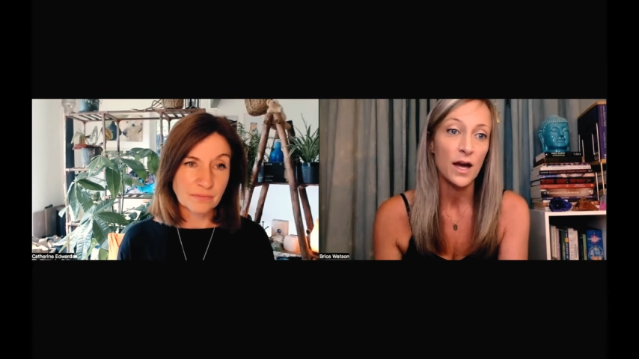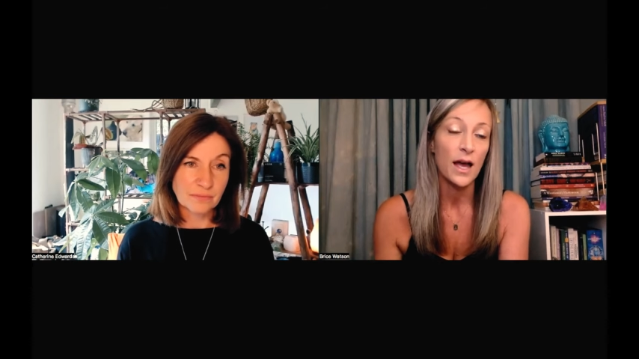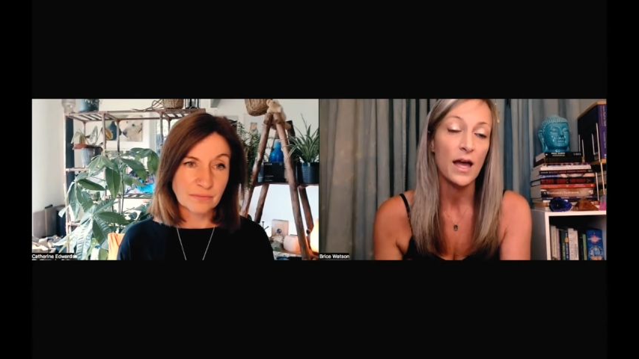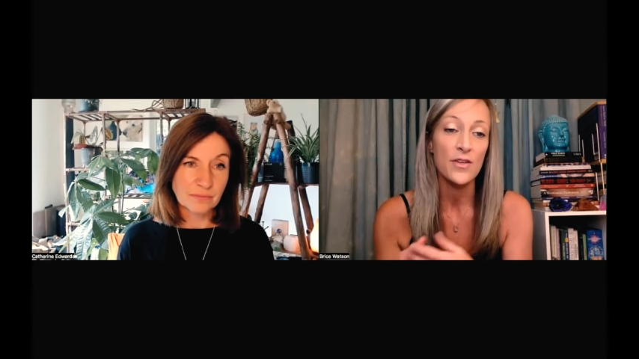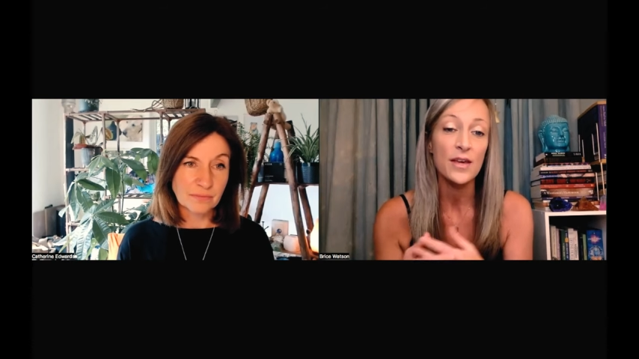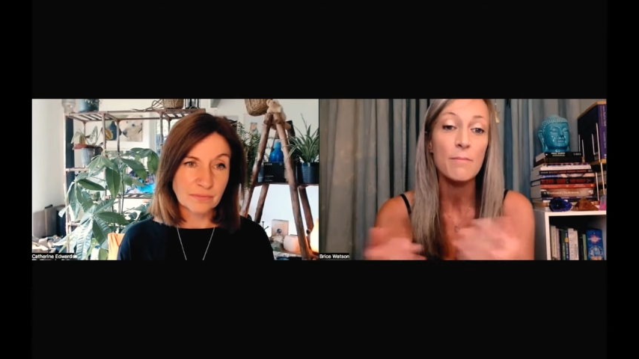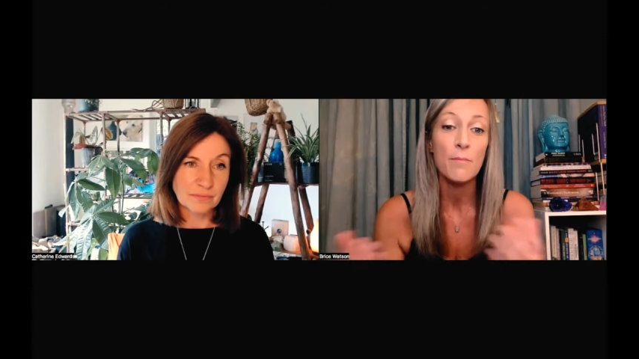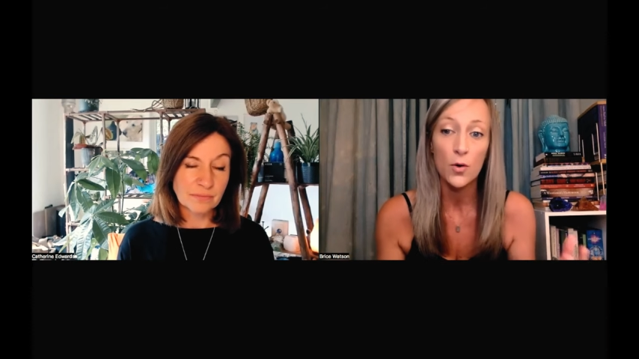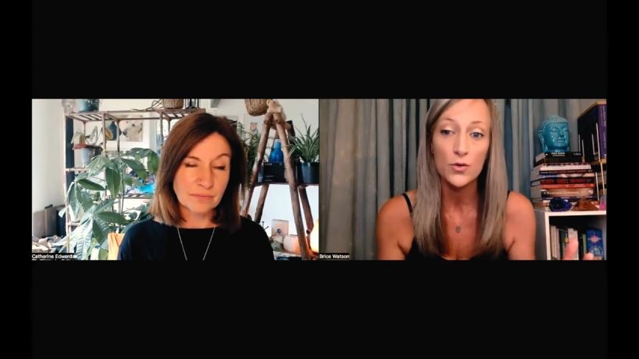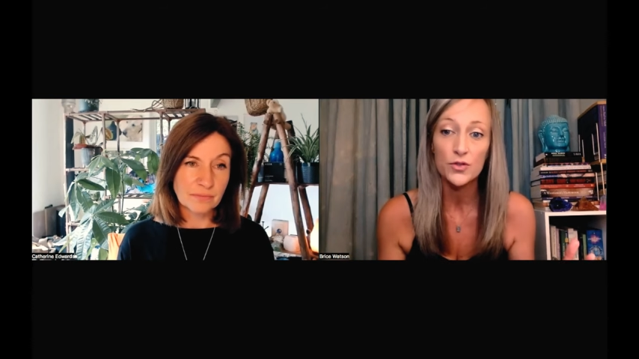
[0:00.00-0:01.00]
Speaker 1: I, I think
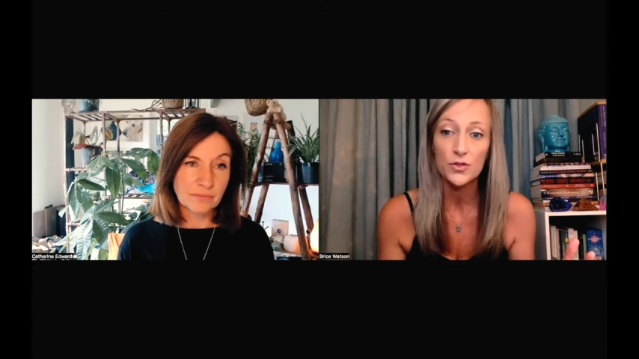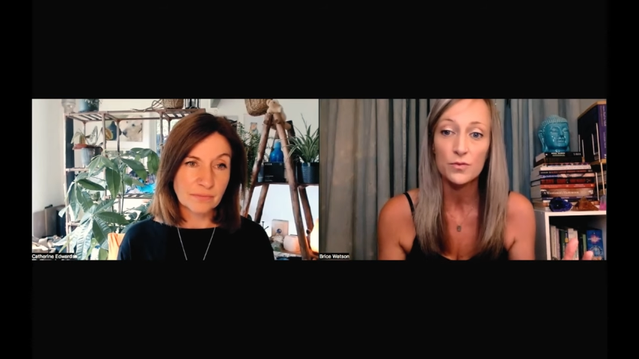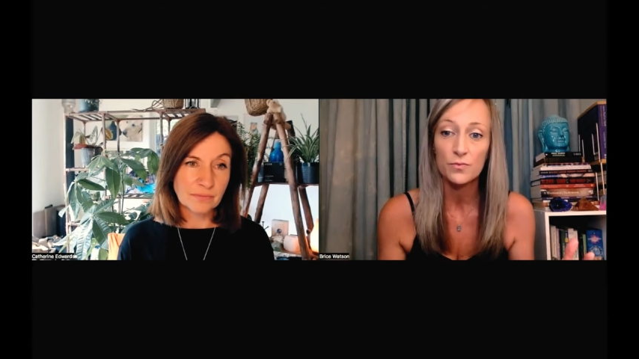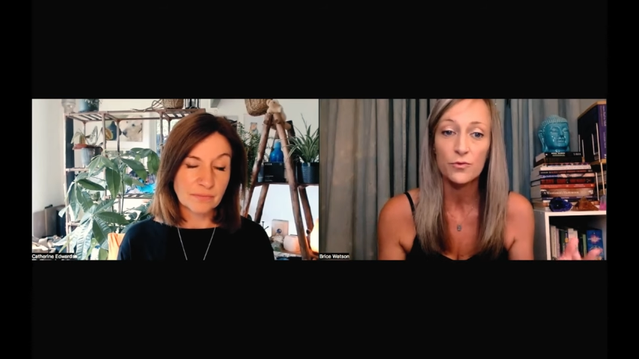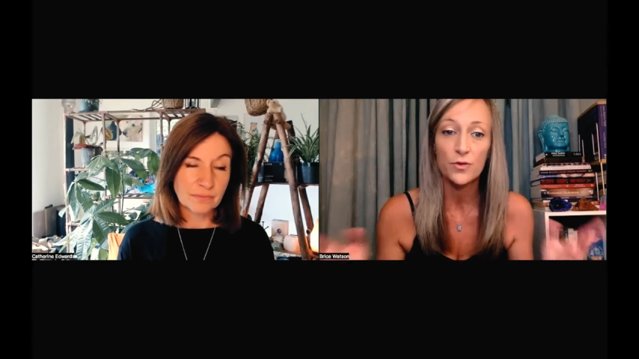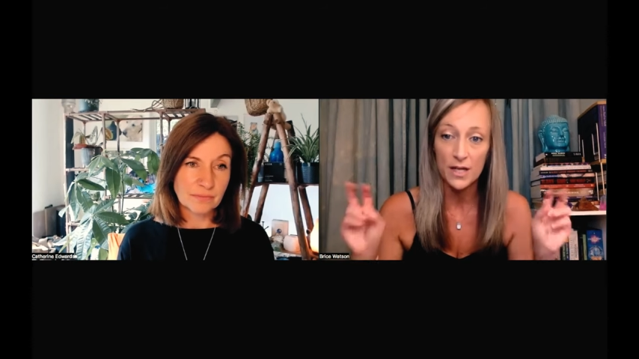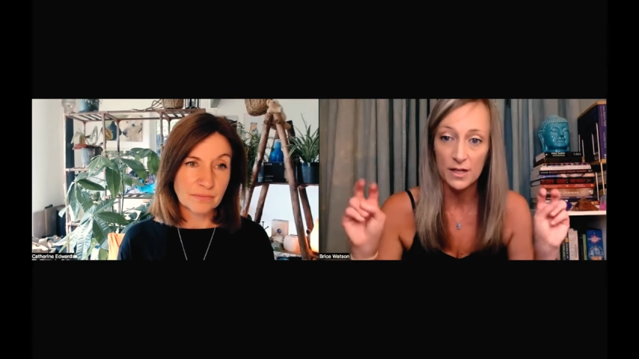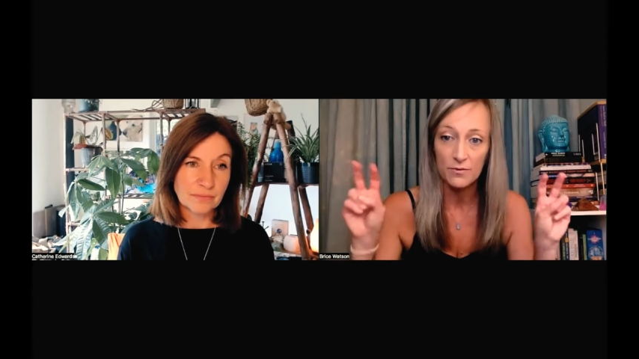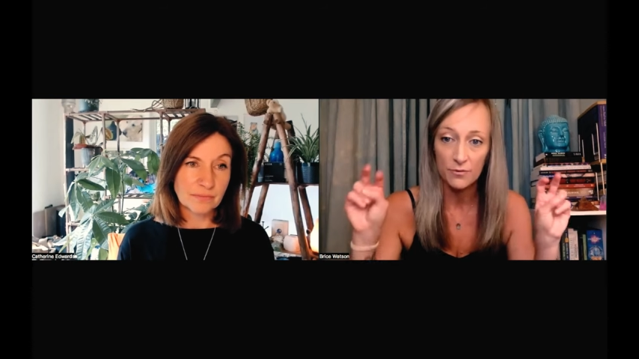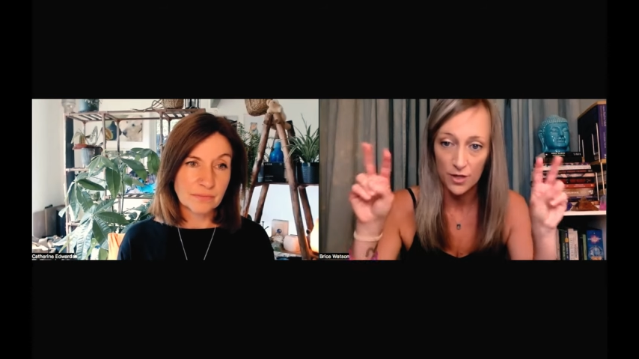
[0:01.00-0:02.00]
in most
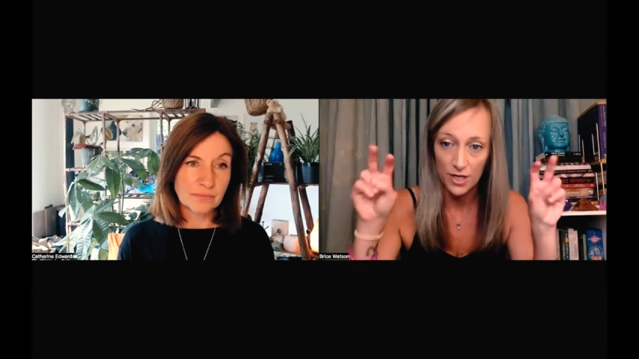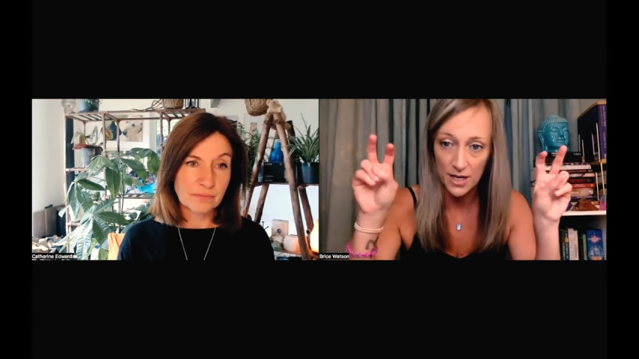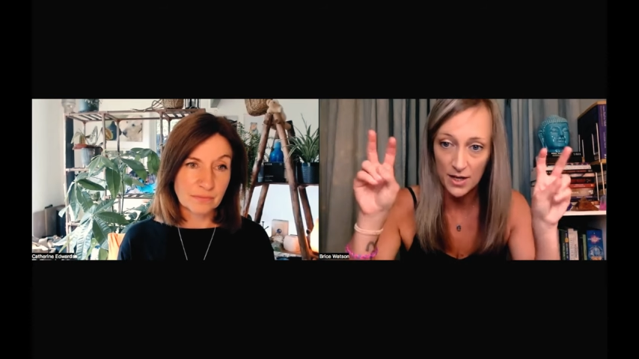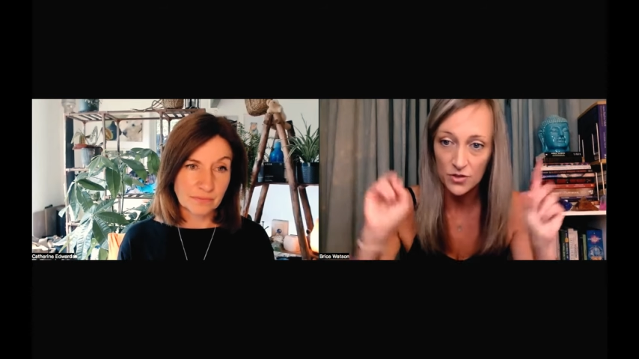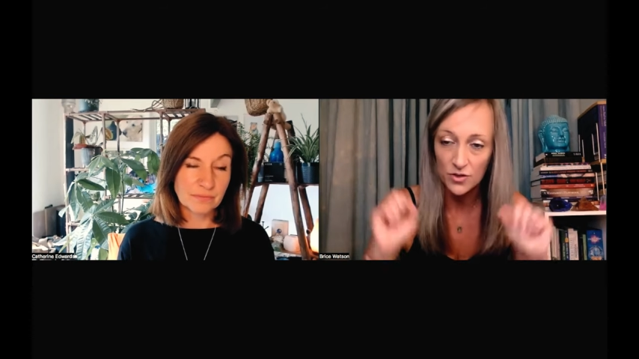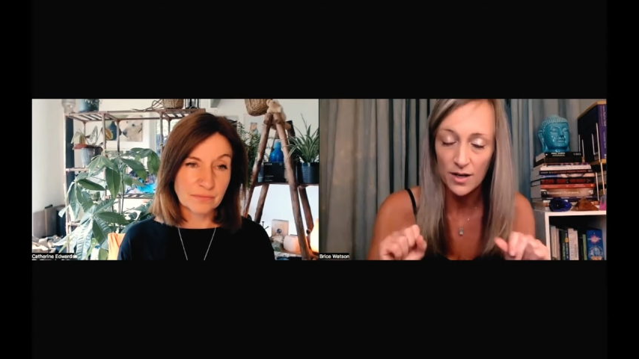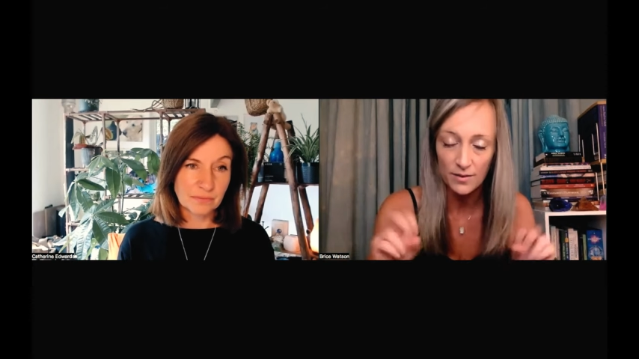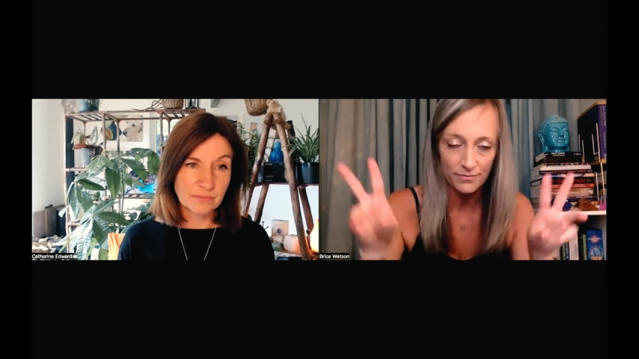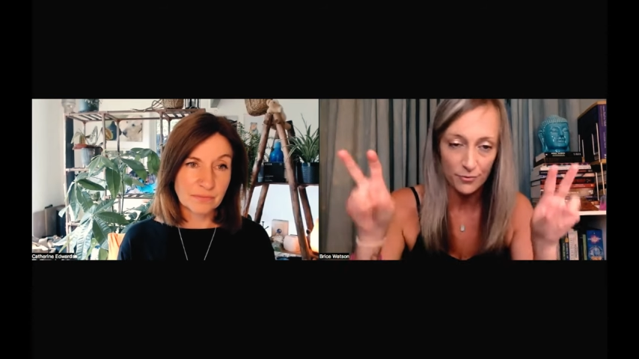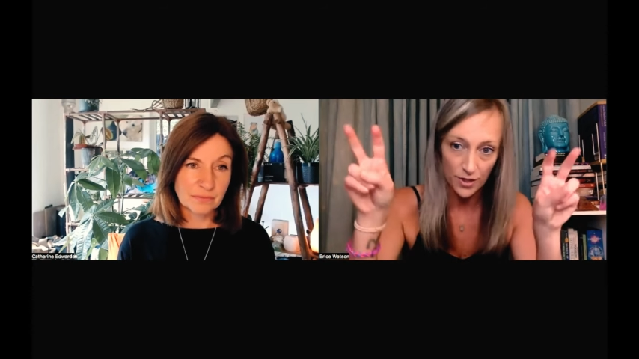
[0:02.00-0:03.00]
free free country
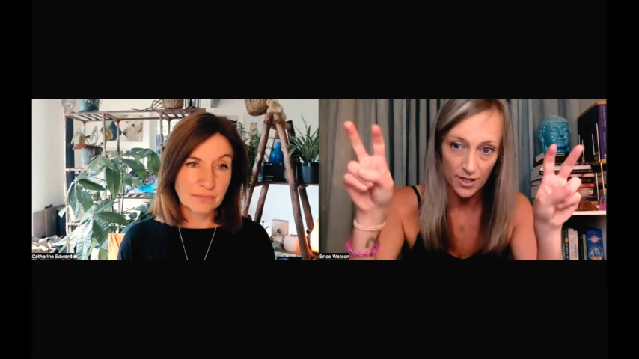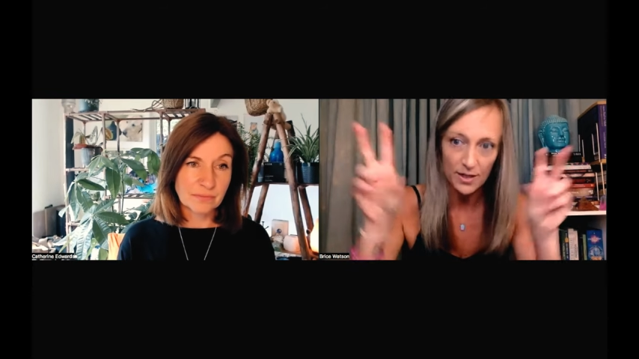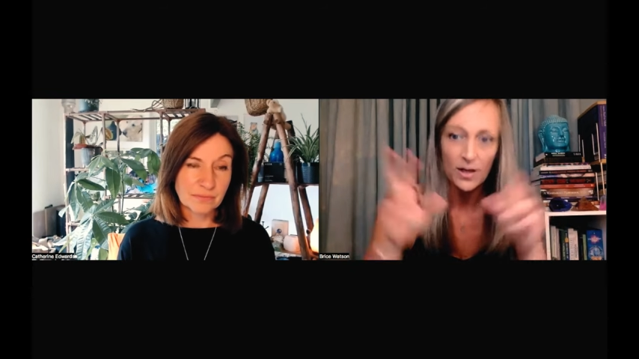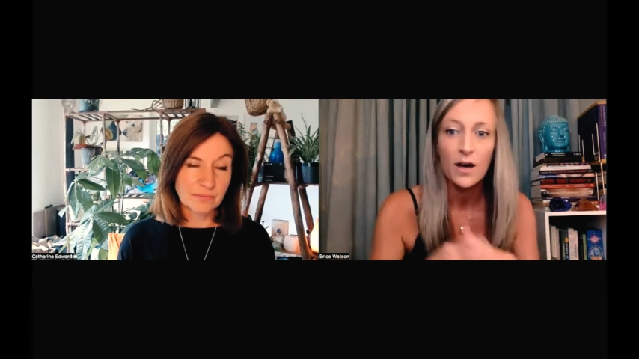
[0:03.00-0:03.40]
uh, free